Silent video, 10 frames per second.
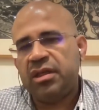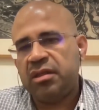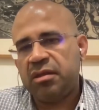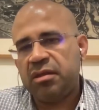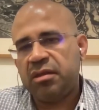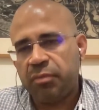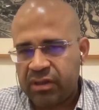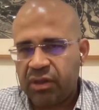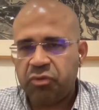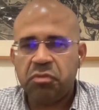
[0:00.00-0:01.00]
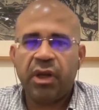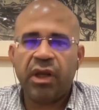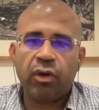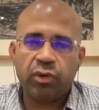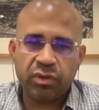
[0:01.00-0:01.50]
and the products that
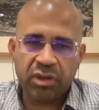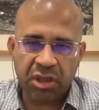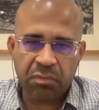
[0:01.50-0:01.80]
we bring onto